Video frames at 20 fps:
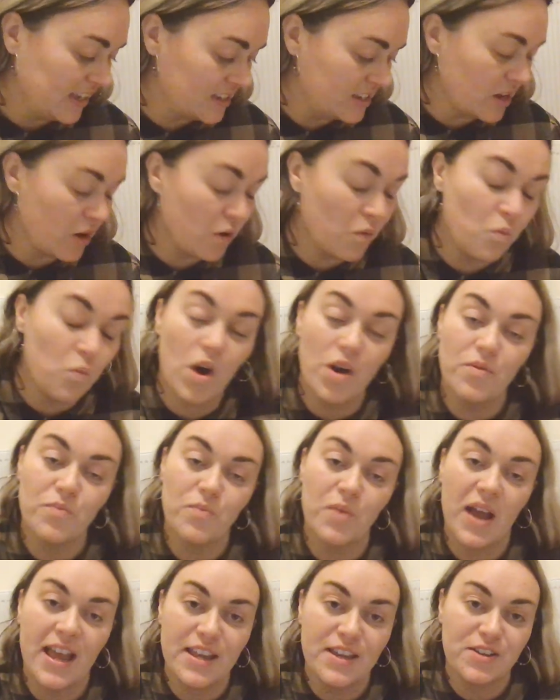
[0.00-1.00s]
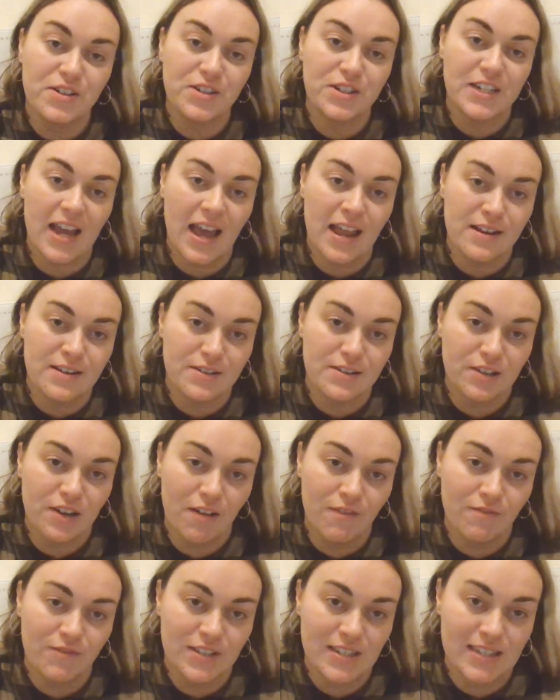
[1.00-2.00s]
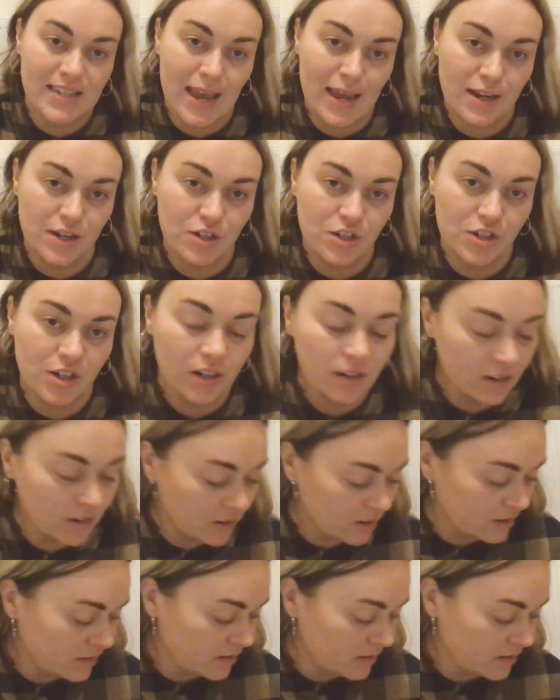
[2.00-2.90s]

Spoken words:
So one way you could end a conversation.